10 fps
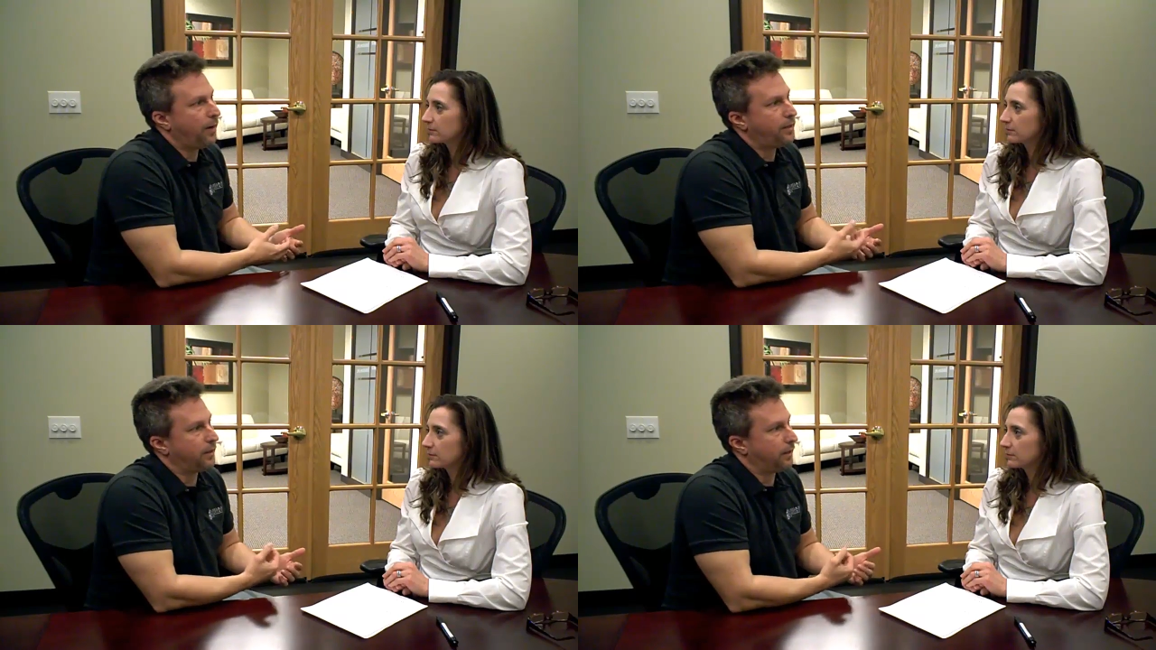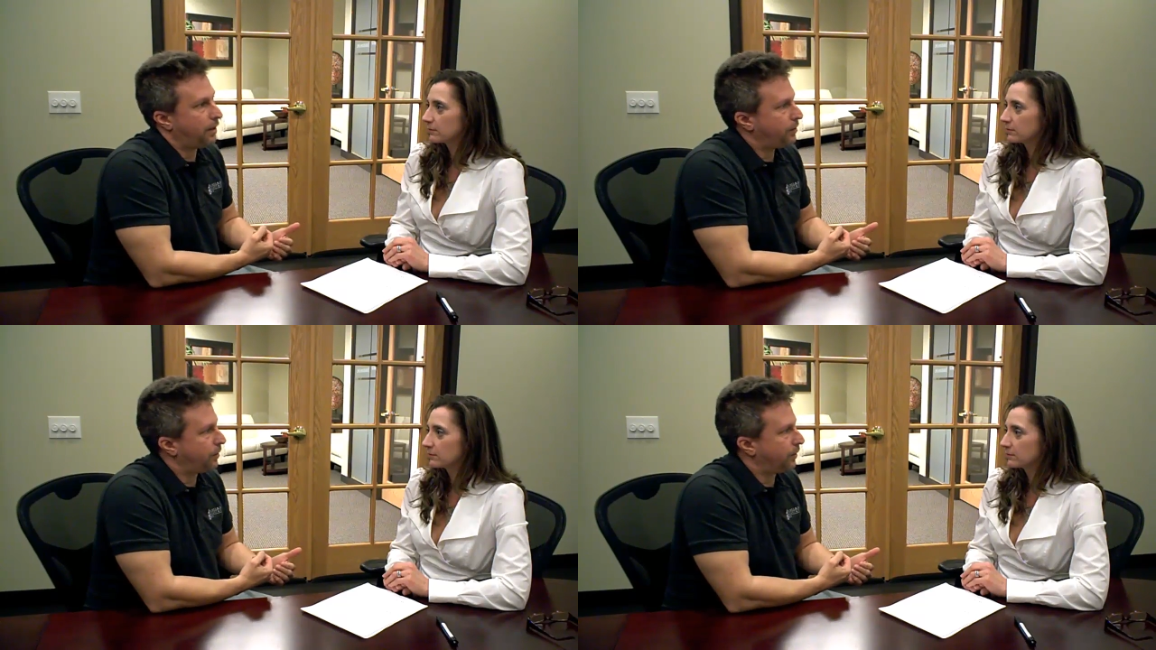Speaker 1: the way to
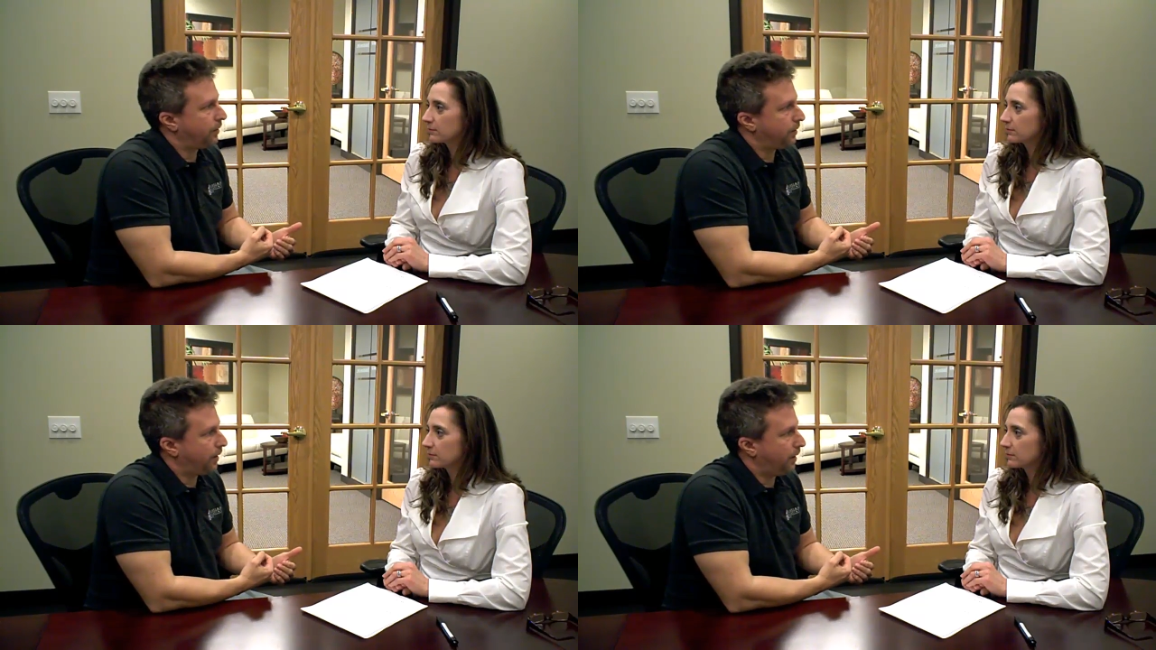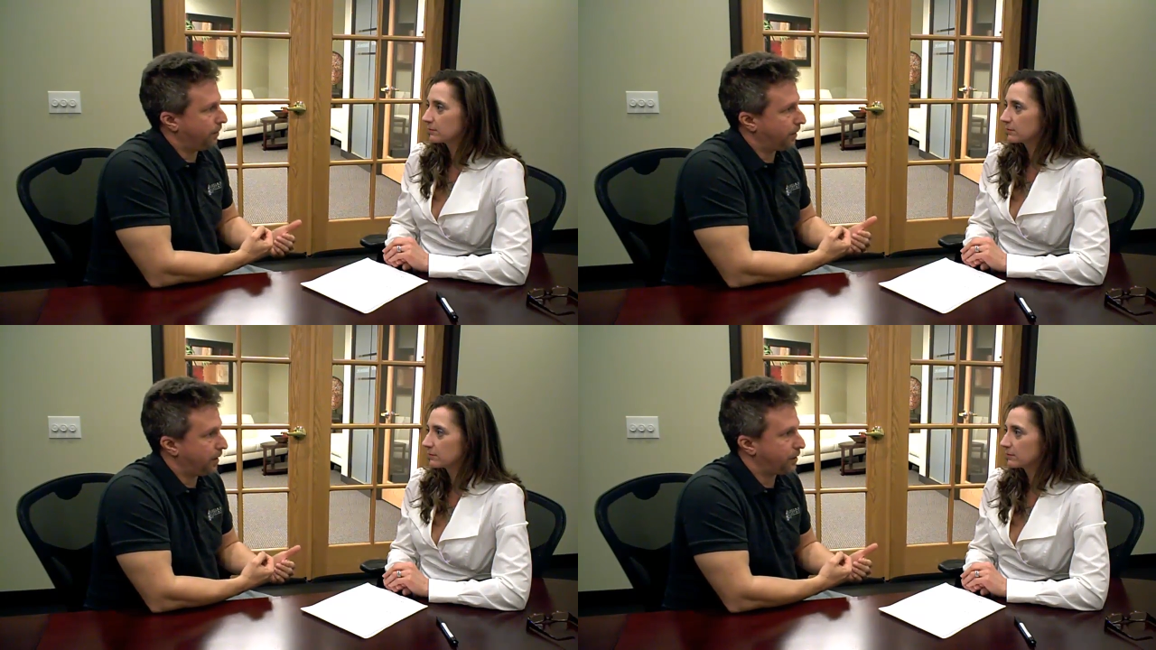larger
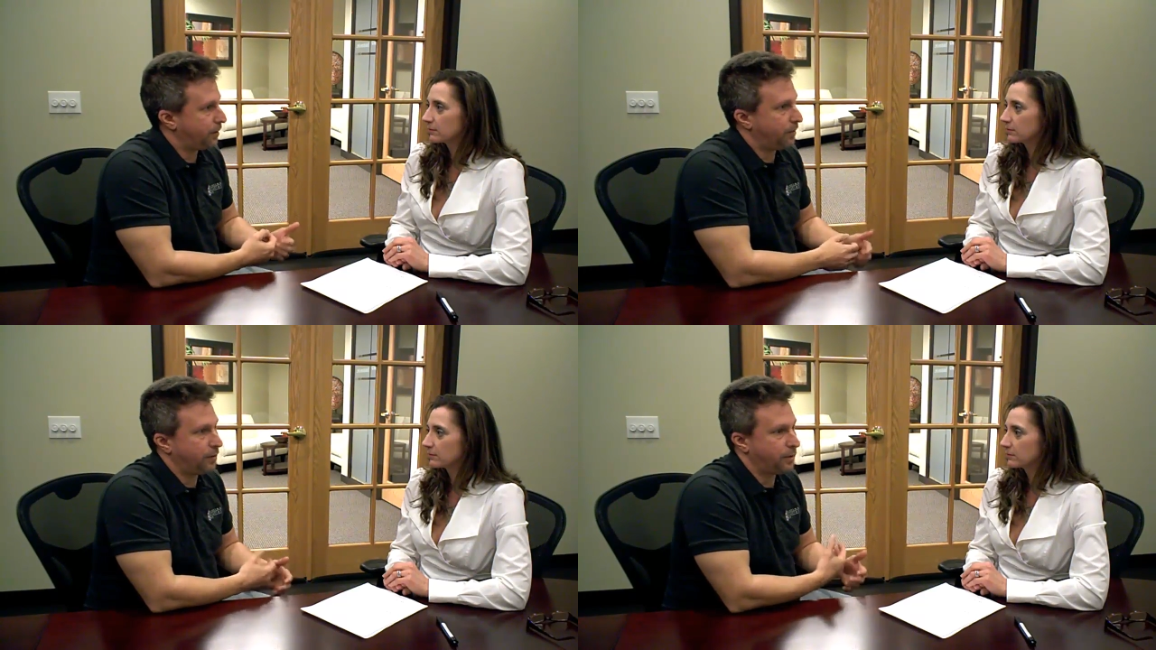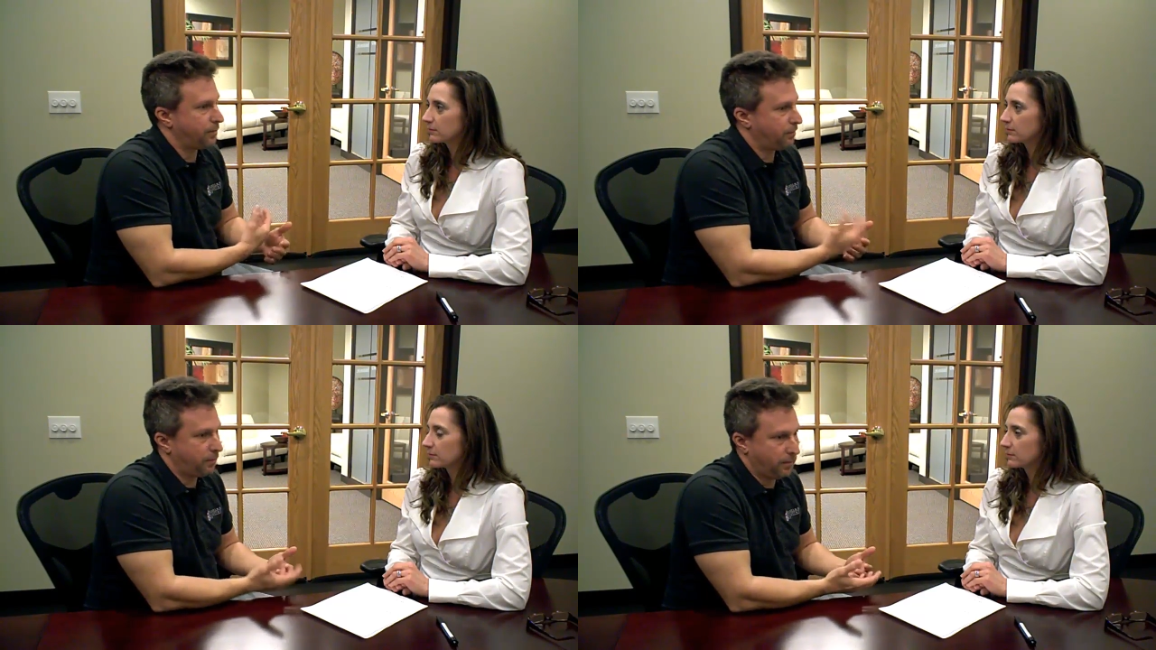customers,